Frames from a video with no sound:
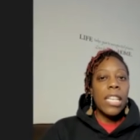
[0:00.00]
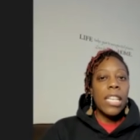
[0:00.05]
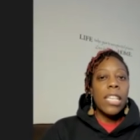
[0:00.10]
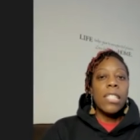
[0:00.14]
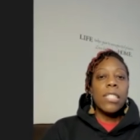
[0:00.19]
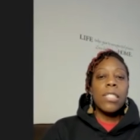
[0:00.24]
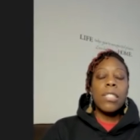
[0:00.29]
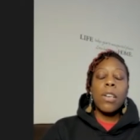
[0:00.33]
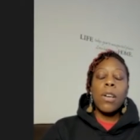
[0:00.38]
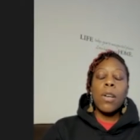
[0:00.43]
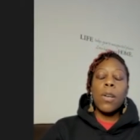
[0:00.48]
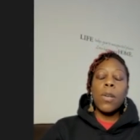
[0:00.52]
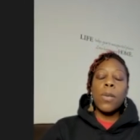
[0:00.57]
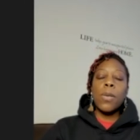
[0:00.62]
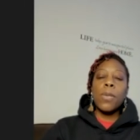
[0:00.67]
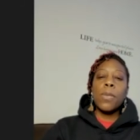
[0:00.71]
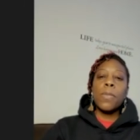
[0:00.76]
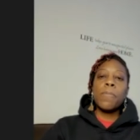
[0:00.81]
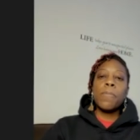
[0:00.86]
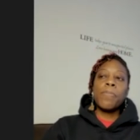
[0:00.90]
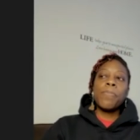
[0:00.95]

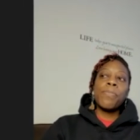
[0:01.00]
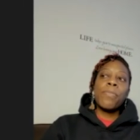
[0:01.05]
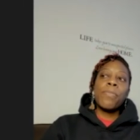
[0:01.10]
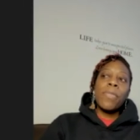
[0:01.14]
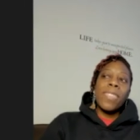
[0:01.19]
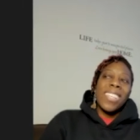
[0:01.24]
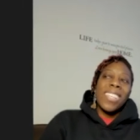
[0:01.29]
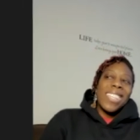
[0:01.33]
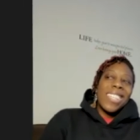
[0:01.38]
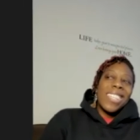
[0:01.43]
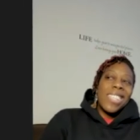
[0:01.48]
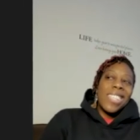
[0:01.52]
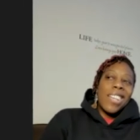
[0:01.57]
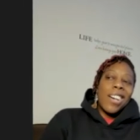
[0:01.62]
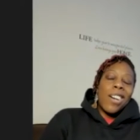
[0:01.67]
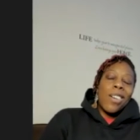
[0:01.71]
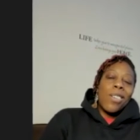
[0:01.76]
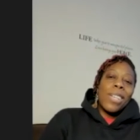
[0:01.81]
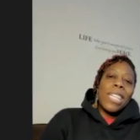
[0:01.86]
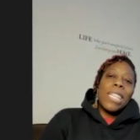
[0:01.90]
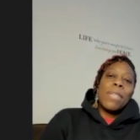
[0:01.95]
So, you
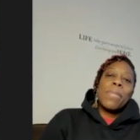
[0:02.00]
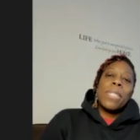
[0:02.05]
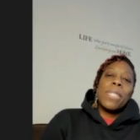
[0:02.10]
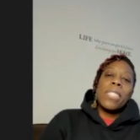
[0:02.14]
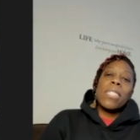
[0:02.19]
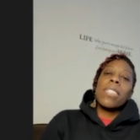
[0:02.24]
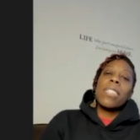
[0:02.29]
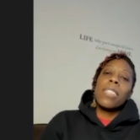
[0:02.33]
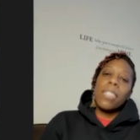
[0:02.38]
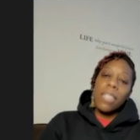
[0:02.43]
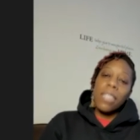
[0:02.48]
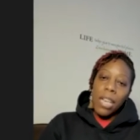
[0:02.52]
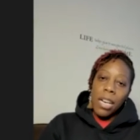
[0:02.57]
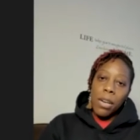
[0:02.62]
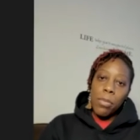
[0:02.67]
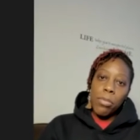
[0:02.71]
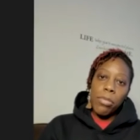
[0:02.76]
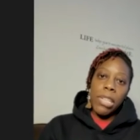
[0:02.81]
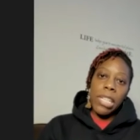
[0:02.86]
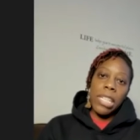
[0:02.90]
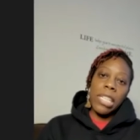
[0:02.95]
know, it was a good
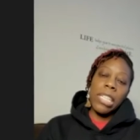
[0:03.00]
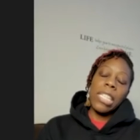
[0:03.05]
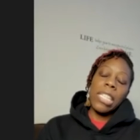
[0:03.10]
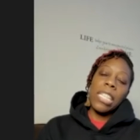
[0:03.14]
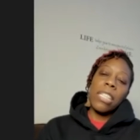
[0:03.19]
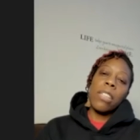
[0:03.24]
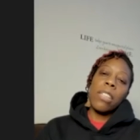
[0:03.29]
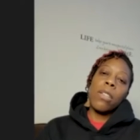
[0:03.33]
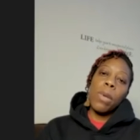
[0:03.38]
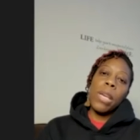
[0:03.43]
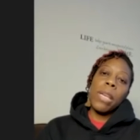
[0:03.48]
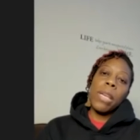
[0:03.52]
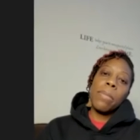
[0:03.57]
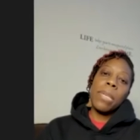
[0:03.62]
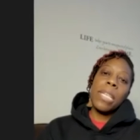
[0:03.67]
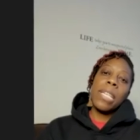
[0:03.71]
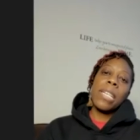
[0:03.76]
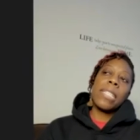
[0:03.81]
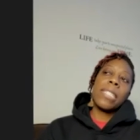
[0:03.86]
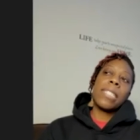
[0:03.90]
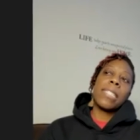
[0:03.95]
upbringing either way
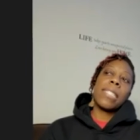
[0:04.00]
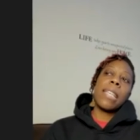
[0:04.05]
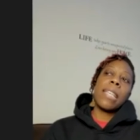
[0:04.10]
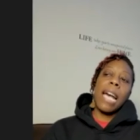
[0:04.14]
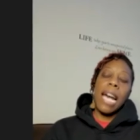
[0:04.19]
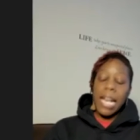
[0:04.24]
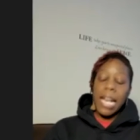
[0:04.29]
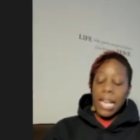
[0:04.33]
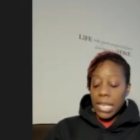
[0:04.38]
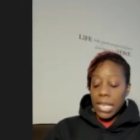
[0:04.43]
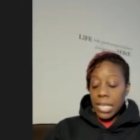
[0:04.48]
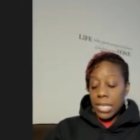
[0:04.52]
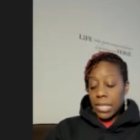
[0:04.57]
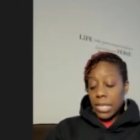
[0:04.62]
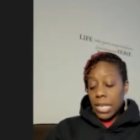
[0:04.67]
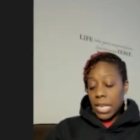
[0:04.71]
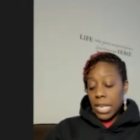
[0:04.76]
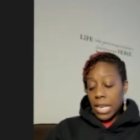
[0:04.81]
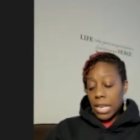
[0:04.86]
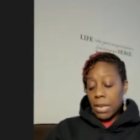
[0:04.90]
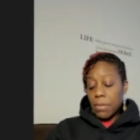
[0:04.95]
because I
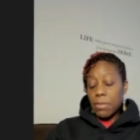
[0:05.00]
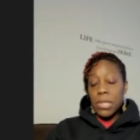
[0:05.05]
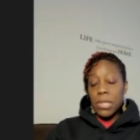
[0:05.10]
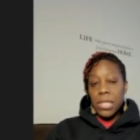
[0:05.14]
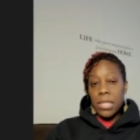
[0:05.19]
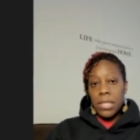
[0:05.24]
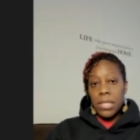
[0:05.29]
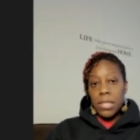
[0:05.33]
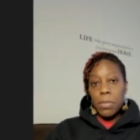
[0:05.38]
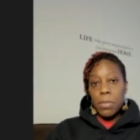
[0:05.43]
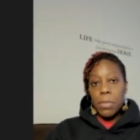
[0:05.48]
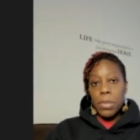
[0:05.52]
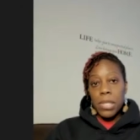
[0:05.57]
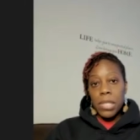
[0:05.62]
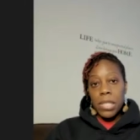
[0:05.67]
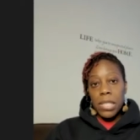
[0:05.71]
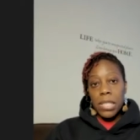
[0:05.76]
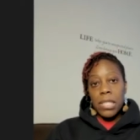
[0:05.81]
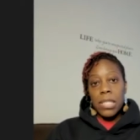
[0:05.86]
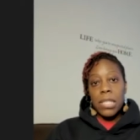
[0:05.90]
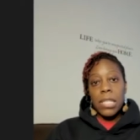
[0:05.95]
am
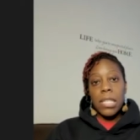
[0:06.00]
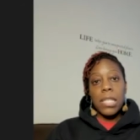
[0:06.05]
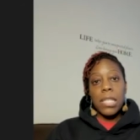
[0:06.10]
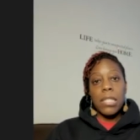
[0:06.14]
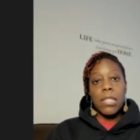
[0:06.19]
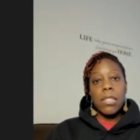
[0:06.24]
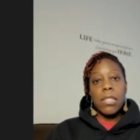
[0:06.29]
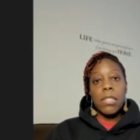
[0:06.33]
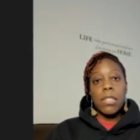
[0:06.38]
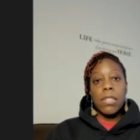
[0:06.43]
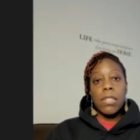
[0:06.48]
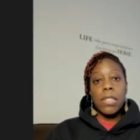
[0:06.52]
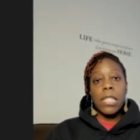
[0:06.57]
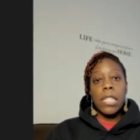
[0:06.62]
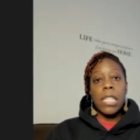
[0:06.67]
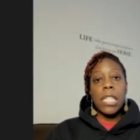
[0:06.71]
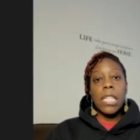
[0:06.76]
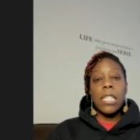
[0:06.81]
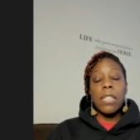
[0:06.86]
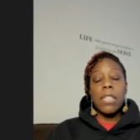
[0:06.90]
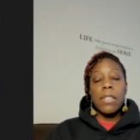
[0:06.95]
disciplined in certain
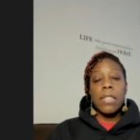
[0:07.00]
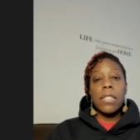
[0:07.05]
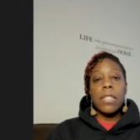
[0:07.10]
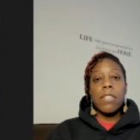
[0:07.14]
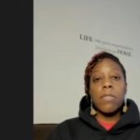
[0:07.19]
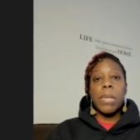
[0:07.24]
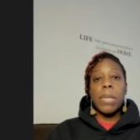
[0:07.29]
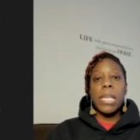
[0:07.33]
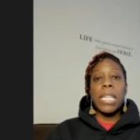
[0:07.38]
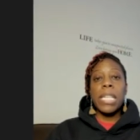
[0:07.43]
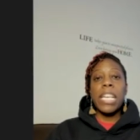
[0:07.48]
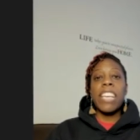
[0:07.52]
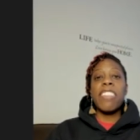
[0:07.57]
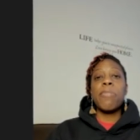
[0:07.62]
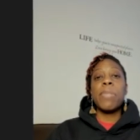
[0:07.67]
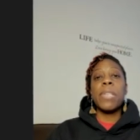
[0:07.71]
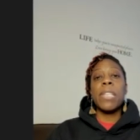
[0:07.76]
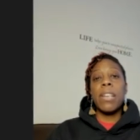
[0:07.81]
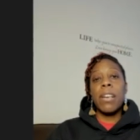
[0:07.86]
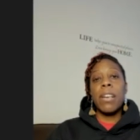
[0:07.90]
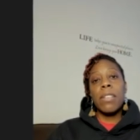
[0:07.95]
areas of my life
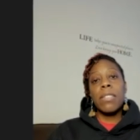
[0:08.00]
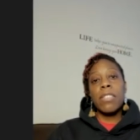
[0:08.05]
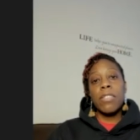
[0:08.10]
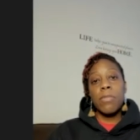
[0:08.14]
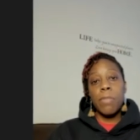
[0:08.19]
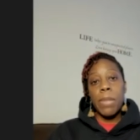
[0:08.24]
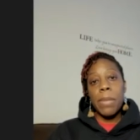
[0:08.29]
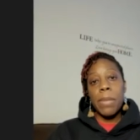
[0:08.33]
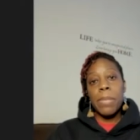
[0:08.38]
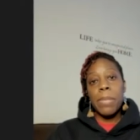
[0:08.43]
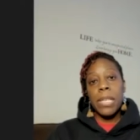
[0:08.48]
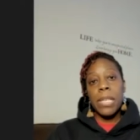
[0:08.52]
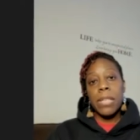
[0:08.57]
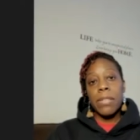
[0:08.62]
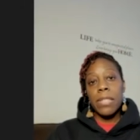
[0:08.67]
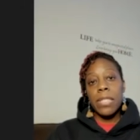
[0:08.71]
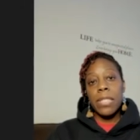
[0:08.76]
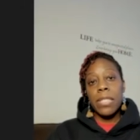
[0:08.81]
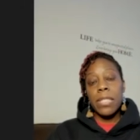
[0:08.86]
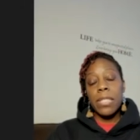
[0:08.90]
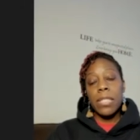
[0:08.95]
because of my
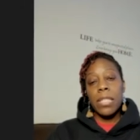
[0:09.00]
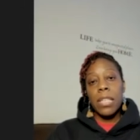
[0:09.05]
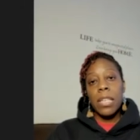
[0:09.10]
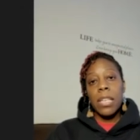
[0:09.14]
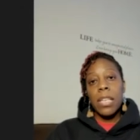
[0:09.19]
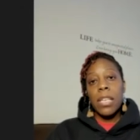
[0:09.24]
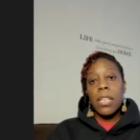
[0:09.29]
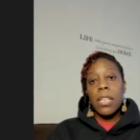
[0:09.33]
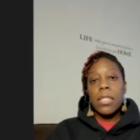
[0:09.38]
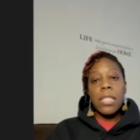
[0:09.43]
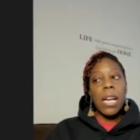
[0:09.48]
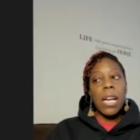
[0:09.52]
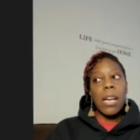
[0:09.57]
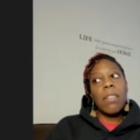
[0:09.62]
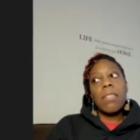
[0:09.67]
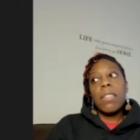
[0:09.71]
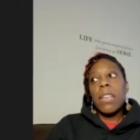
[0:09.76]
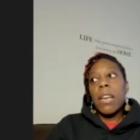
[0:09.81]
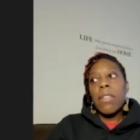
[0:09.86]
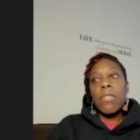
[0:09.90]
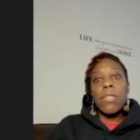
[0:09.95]
parents. So
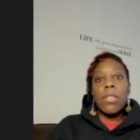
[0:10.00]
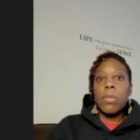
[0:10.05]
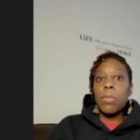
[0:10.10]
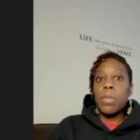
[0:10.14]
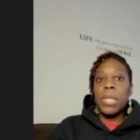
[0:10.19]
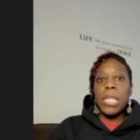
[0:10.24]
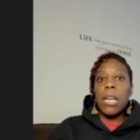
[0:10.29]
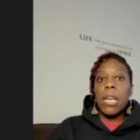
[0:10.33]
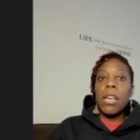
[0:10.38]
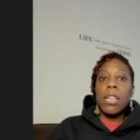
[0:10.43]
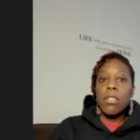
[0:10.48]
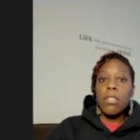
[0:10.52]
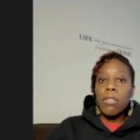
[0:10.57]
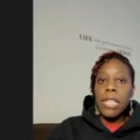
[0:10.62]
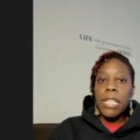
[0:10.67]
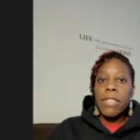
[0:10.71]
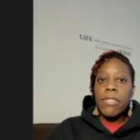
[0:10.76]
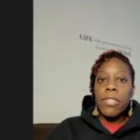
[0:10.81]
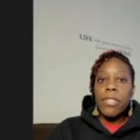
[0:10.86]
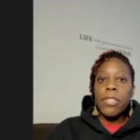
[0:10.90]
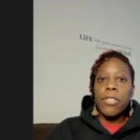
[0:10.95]
I'll never be
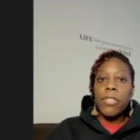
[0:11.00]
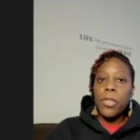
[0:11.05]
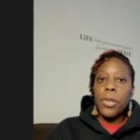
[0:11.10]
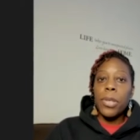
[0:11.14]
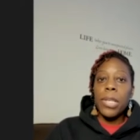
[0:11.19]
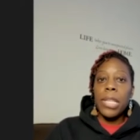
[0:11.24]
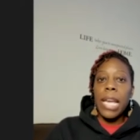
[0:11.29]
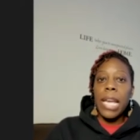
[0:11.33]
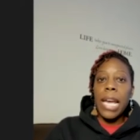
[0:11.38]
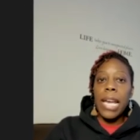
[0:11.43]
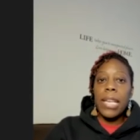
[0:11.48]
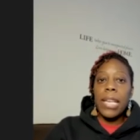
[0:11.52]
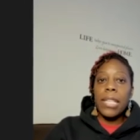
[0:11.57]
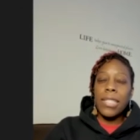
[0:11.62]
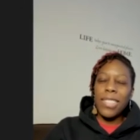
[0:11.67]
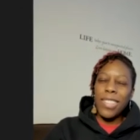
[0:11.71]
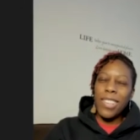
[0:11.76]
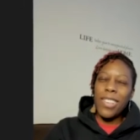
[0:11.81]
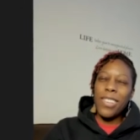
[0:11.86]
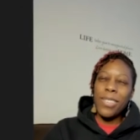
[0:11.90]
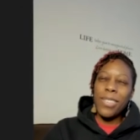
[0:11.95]
ungrateful for that,
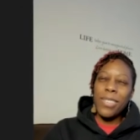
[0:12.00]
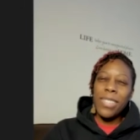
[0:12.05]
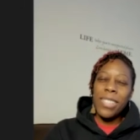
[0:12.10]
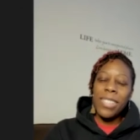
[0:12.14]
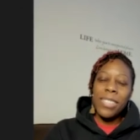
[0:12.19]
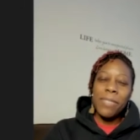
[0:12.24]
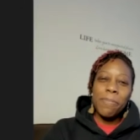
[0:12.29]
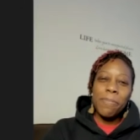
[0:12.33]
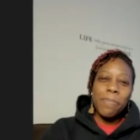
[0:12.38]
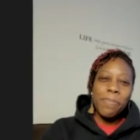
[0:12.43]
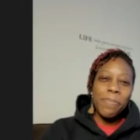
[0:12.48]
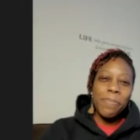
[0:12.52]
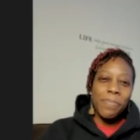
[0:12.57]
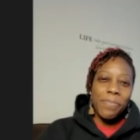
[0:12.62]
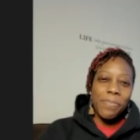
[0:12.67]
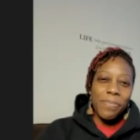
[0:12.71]
you know? Mm-hmm.